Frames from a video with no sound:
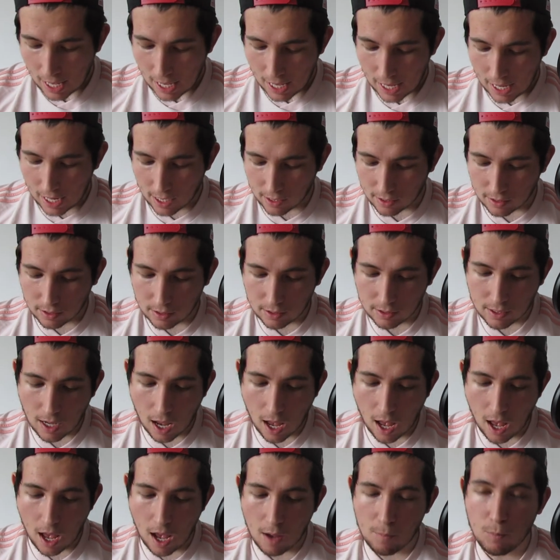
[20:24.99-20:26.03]
It's
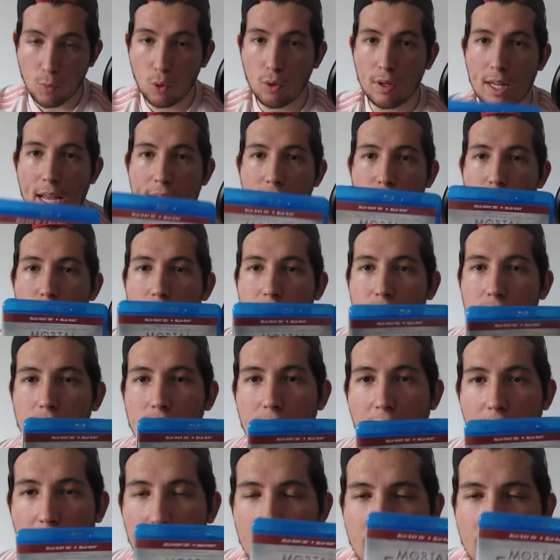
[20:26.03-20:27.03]
uh, Mortal Engines, and